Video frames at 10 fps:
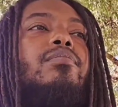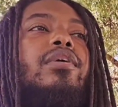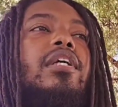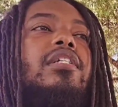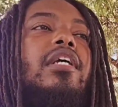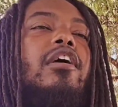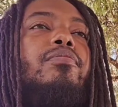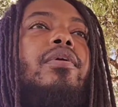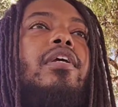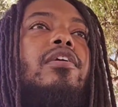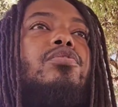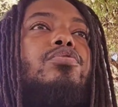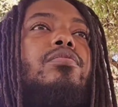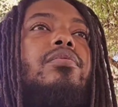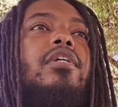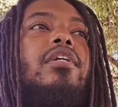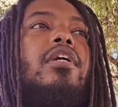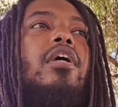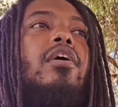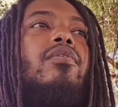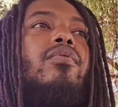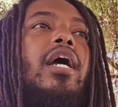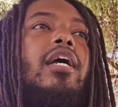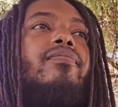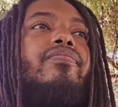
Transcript: and he's helping and contributing, right?